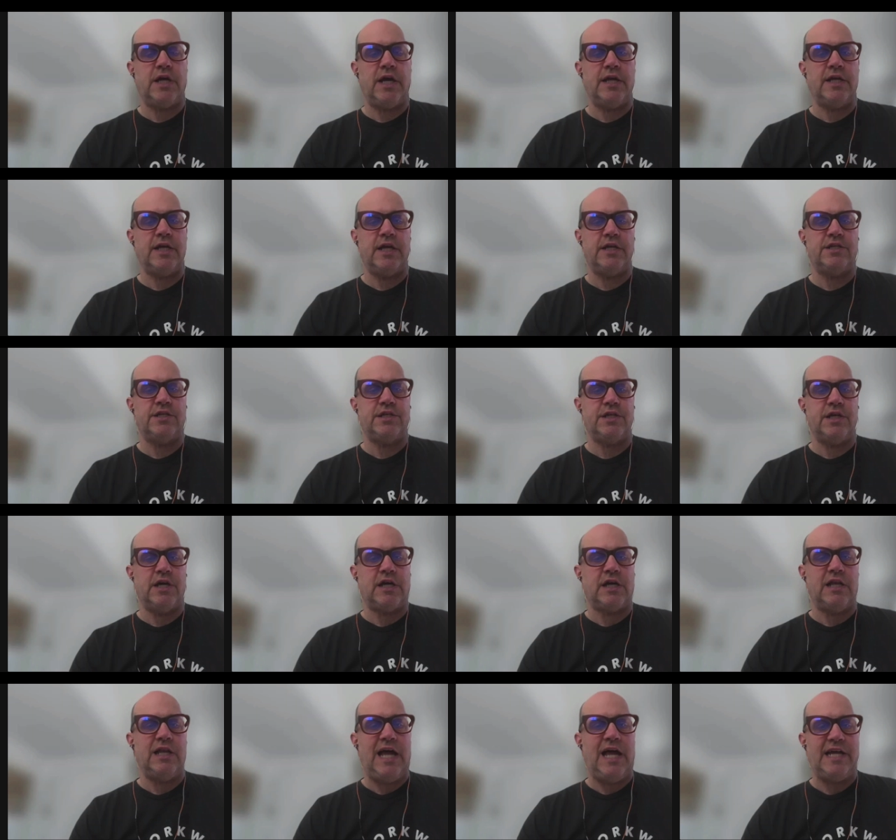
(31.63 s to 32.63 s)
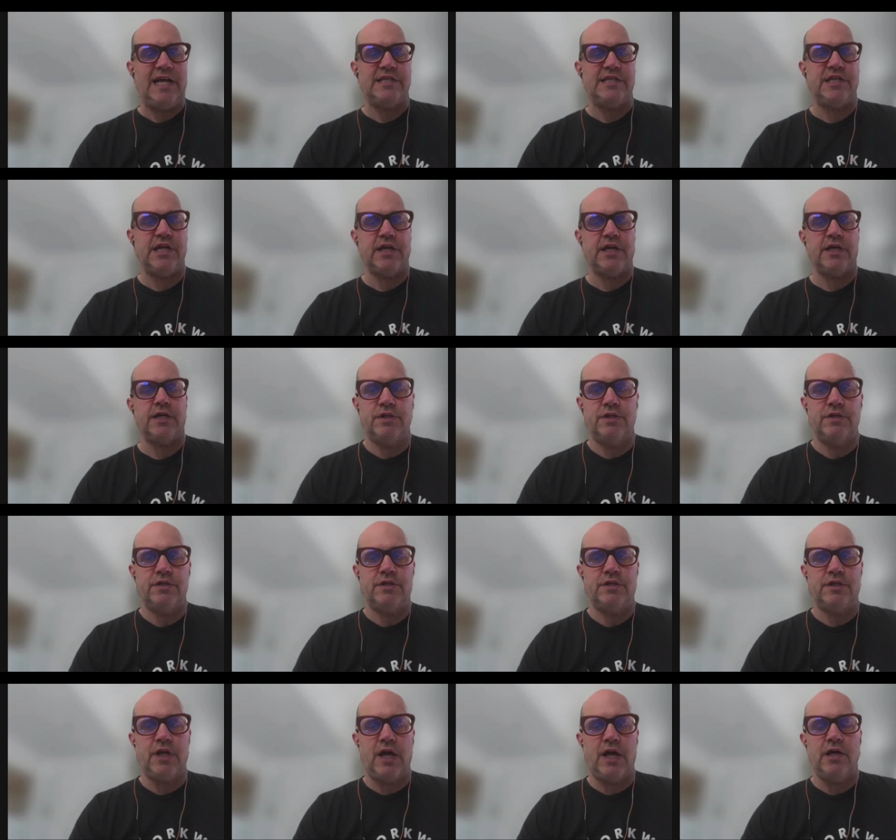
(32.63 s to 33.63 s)
guess a classic
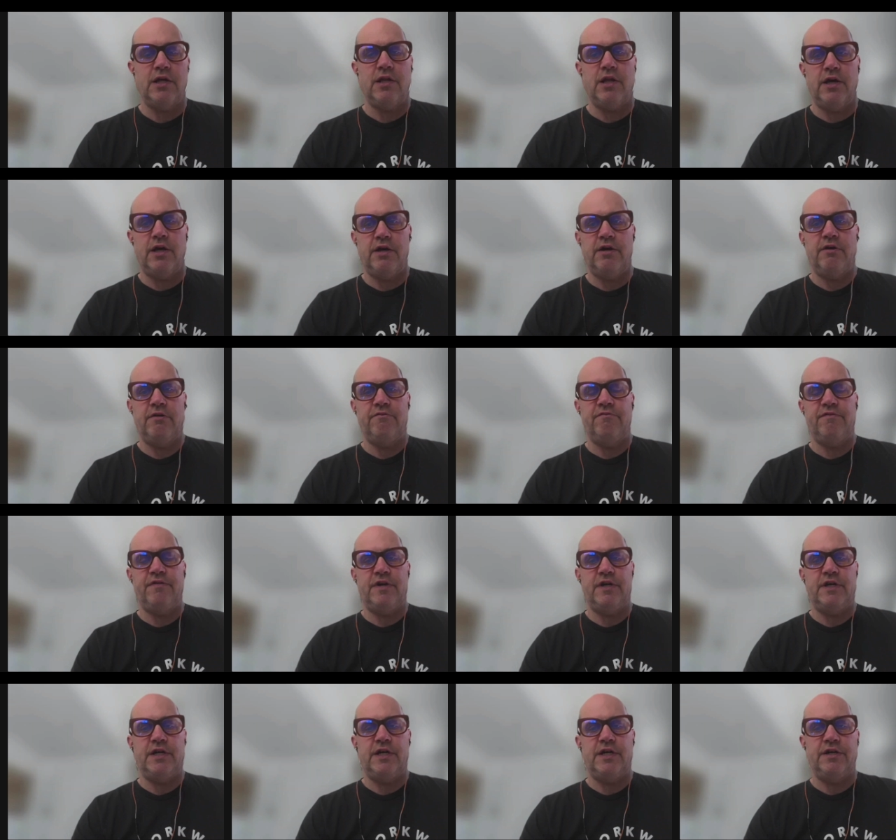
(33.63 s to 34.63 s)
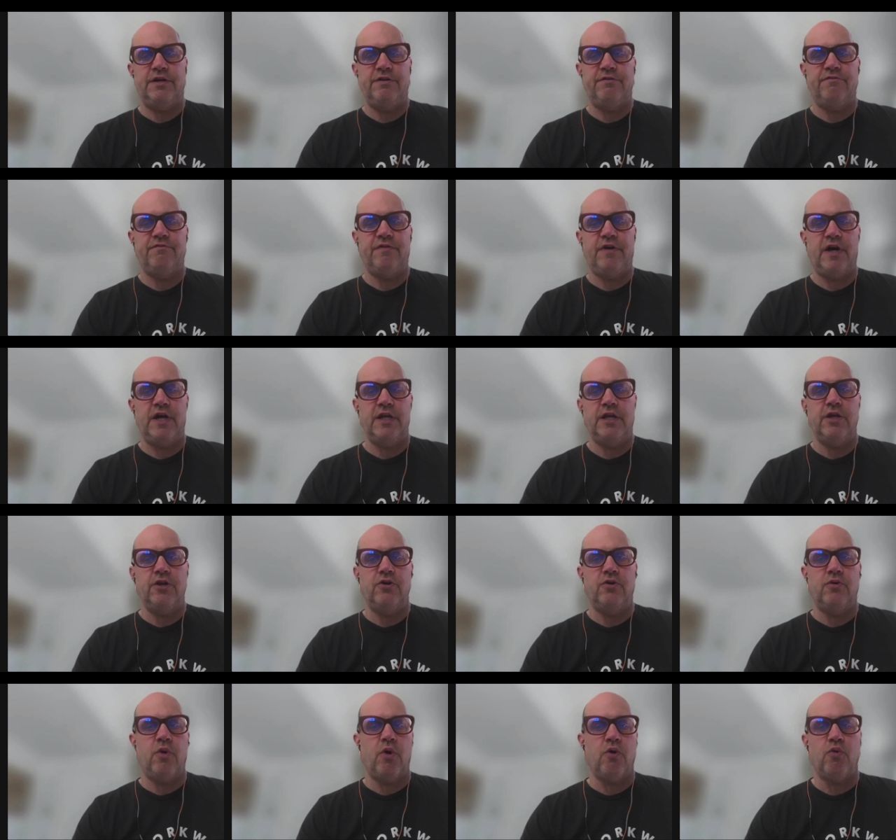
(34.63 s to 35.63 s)
style of
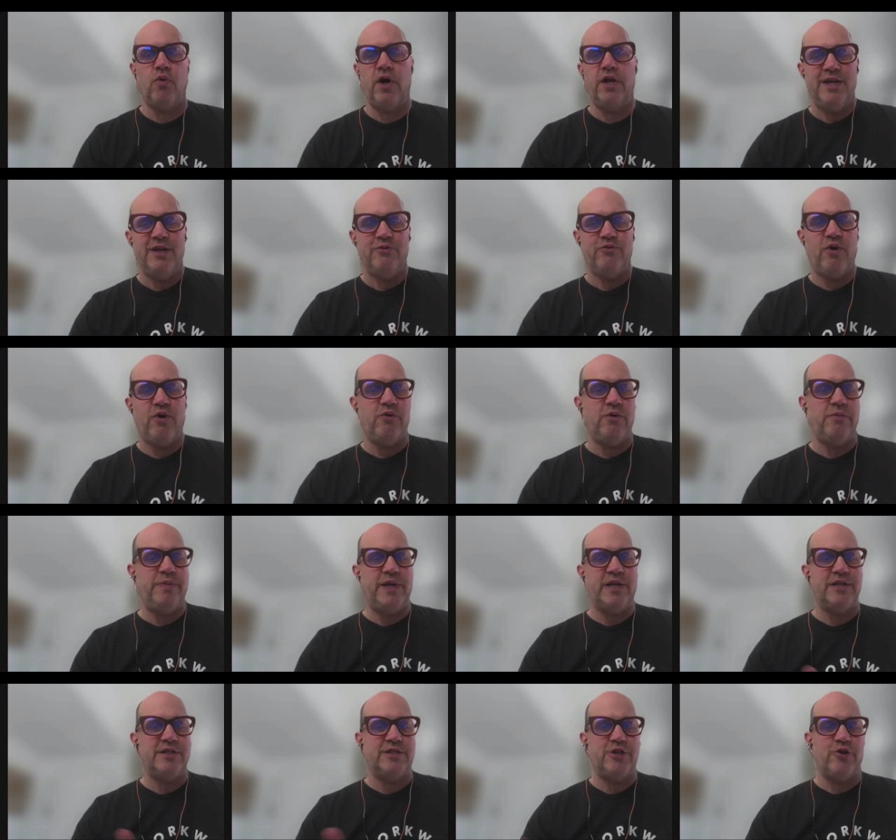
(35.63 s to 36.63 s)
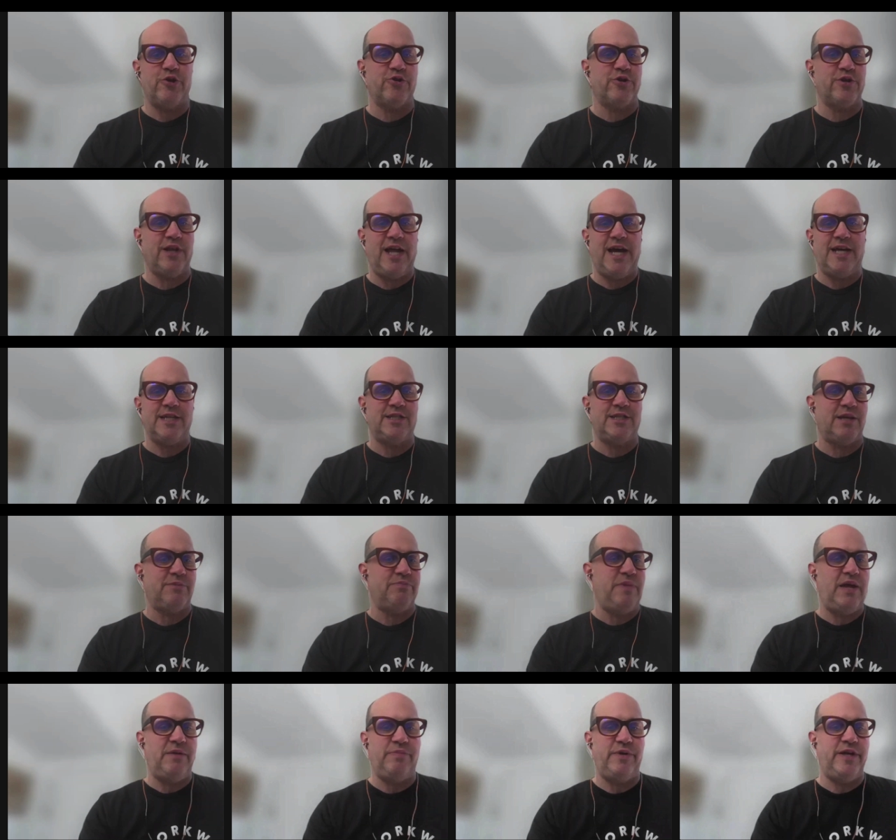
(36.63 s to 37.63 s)
Aikido, or what would be considered classic,
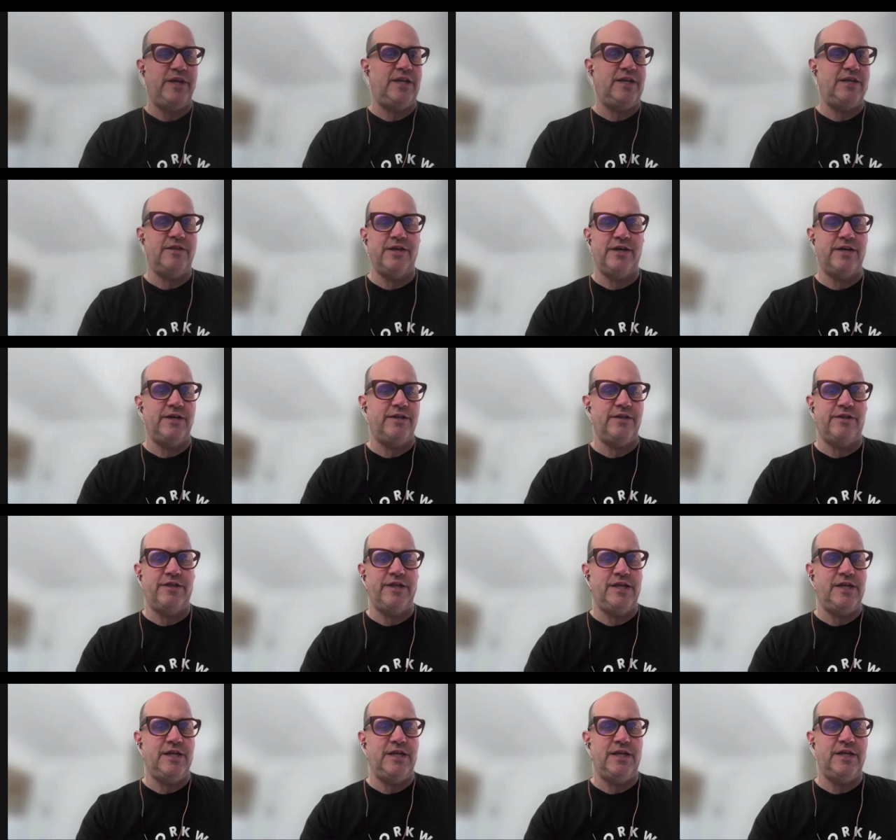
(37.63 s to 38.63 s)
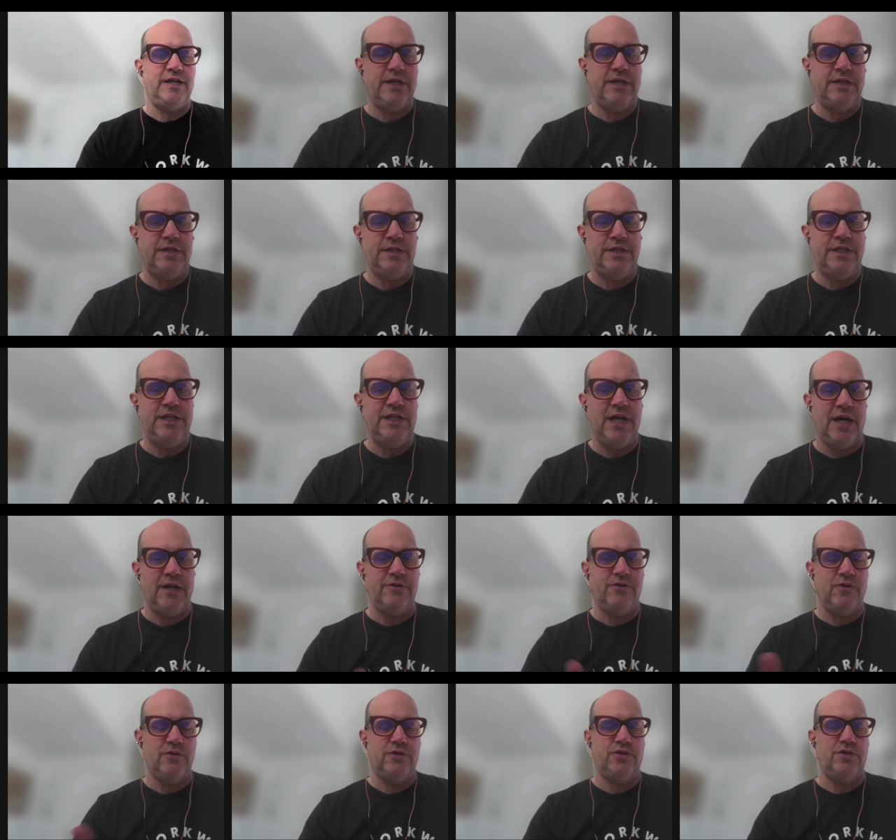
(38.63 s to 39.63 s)
maybe the Nidai
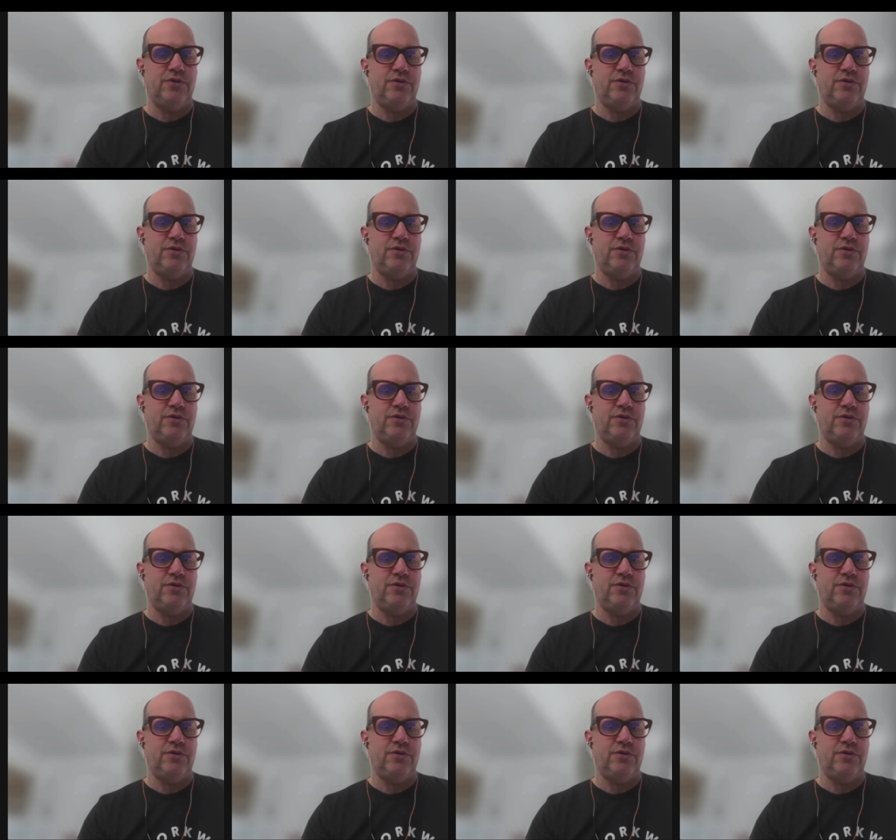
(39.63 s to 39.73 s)
Doshu